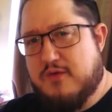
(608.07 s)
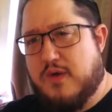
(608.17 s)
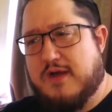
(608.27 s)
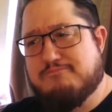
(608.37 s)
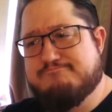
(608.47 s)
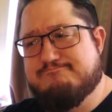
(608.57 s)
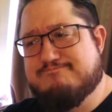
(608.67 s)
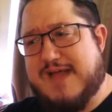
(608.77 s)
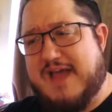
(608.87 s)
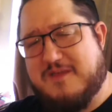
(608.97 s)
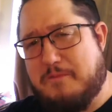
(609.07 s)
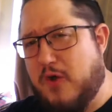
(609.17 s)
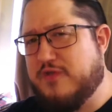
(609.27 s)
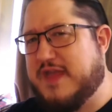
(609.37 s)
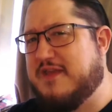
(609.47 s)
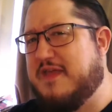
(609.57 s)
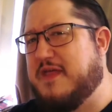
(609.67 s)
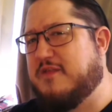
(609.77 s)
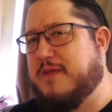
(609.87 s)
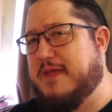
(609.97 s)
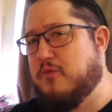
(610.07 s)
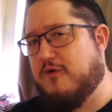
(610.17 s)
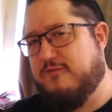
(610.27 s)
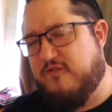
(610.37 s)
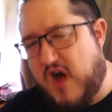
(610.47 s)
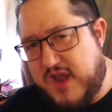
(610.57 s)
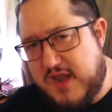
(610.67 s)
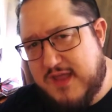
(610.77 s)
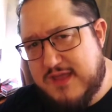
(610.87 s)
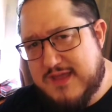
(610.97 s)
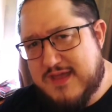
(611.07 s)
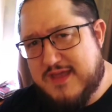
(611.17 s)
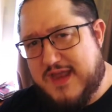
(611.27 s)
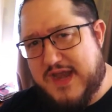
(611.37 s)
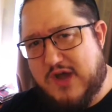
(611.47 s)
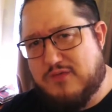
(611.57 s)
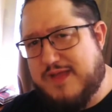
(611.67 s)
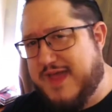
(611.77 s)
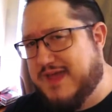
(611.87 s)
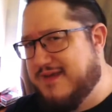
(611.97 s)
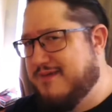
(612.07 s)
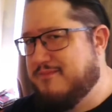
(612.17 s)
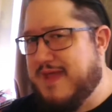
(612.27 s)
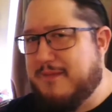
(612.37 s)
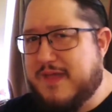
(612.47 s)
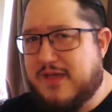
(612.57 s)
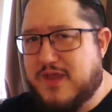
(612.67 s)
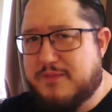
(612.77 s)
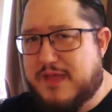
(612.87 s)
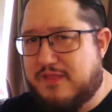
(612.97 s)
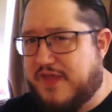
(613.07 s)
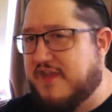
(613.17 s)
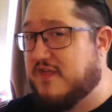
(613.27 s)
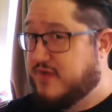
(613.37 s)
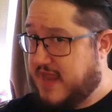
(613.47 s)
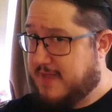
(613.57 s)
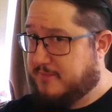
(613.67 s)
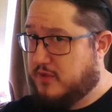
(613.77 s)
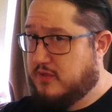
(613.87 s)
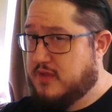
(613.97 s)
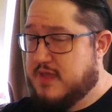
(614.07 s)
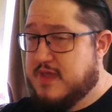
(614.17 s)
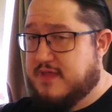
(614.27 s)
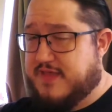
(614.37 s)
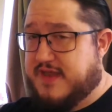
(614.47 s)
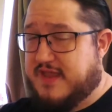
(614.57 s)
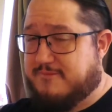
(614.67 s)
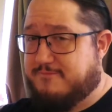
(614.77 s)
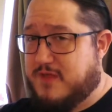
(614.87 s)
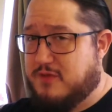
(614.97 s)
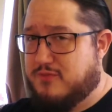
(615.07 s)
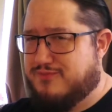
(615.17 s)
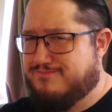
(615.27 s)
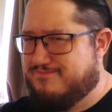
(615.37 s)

Where I suppose I can see that as being more fun, and maybe a little bit less of a gamble. That if you...